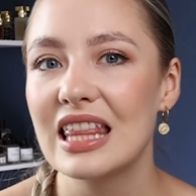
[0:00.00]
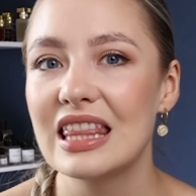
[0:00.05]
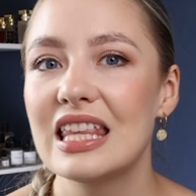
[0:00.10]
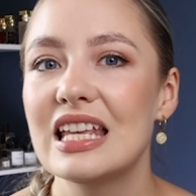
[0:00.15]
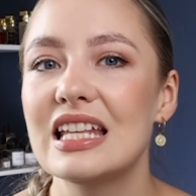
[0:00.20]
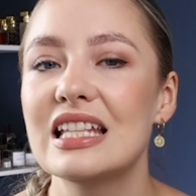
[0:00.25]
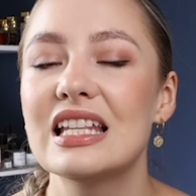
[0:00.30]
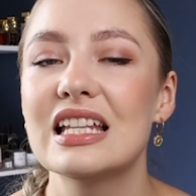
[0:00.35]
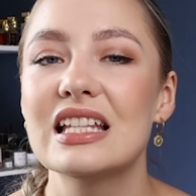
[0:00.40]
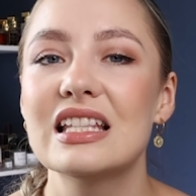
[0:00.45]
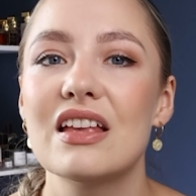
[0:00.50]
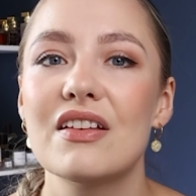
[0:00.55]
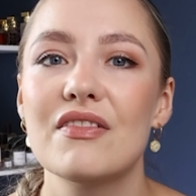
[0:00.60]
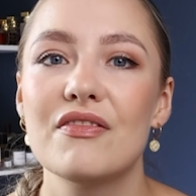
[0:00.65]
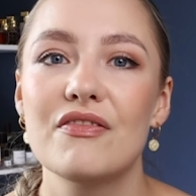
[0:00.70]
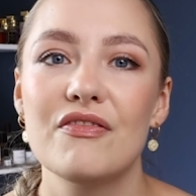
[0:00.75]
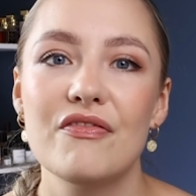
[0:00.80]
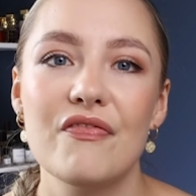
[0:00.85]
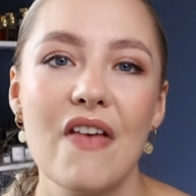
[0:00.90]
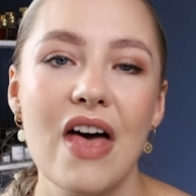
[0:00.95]
This is a
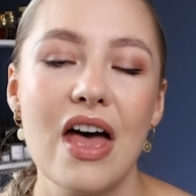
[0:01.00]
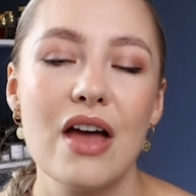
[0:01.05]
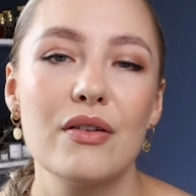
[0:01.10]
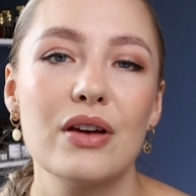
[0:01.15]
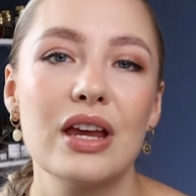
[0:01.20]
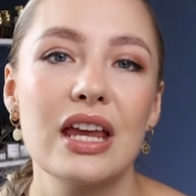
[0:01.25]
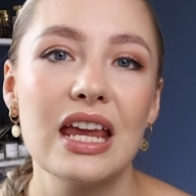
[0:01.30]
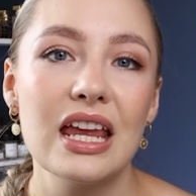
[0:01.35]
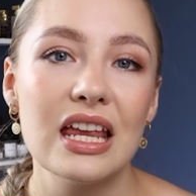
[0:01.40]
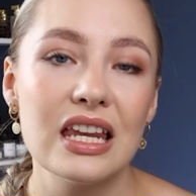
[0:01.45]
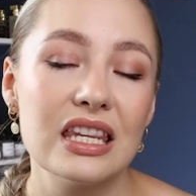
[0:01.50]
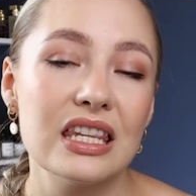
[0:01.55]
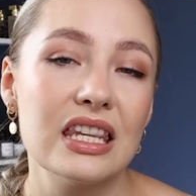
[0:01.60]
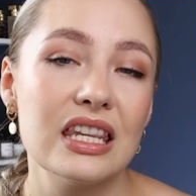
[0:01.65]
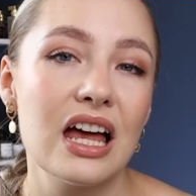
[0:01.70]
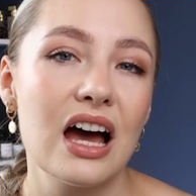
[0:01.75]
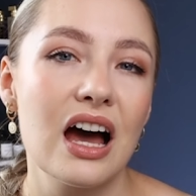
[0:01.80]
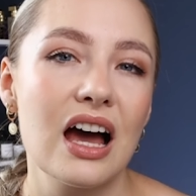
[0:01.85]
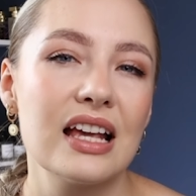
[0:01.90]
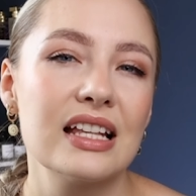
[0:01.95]
very
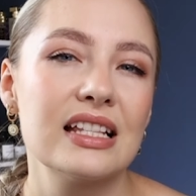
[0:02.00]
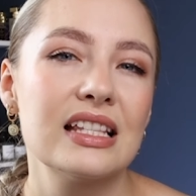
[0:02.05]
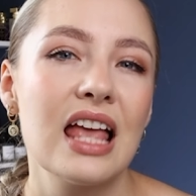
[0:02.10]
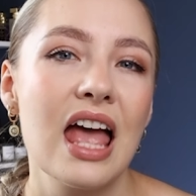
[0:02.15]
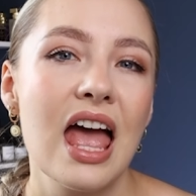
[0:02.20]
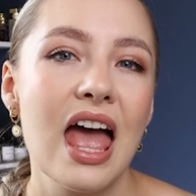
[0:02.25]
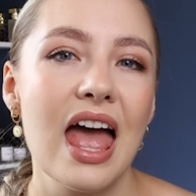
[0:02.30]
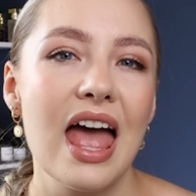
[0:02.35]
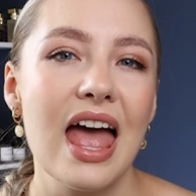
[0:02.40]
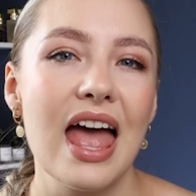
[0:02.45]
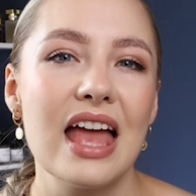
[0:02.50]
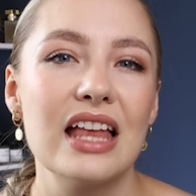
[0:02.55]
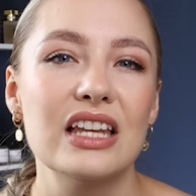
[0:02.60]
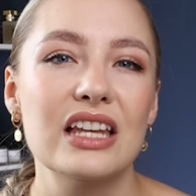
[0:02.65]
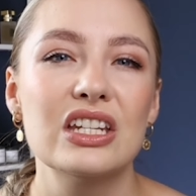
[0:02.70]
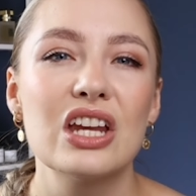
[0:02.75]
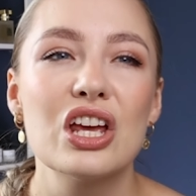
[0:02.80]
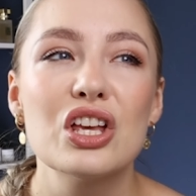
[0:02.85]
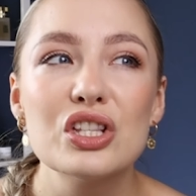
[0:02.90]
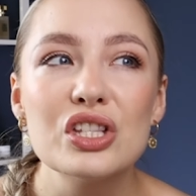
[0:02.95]
nice
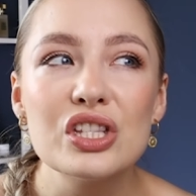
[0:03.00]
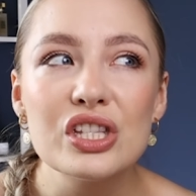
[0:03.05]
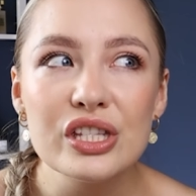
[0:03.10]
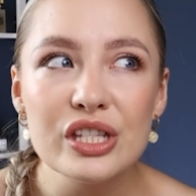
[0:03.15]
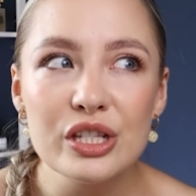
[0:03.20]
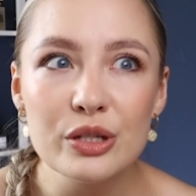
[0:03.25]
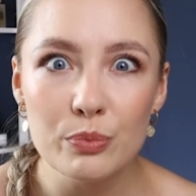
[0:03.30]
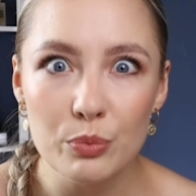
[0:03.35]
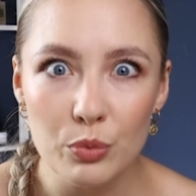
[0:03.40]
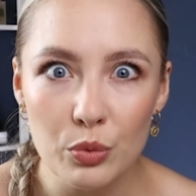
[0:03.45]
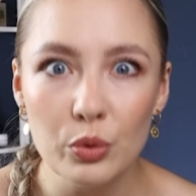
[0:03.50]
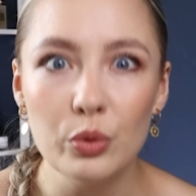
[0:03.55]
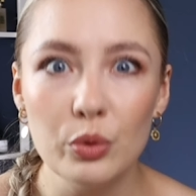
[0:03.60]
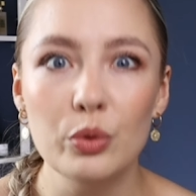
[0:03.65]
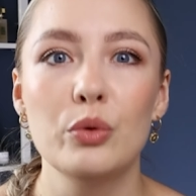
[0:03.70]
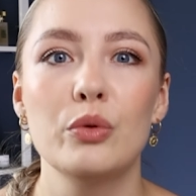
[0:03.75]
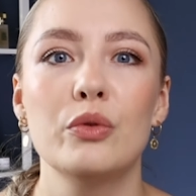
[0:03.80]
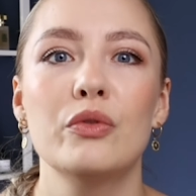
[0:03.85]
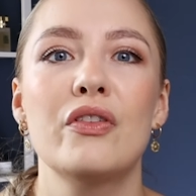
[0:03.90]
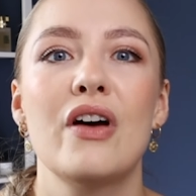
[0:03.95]
and
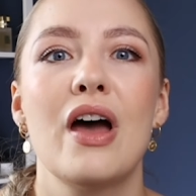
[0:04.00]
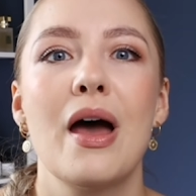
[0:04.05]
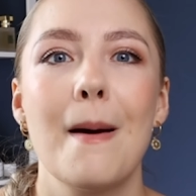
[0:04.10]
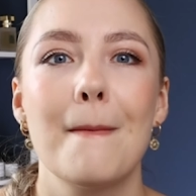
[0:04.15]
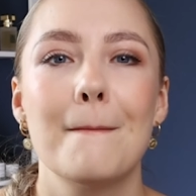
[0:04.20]
smooth,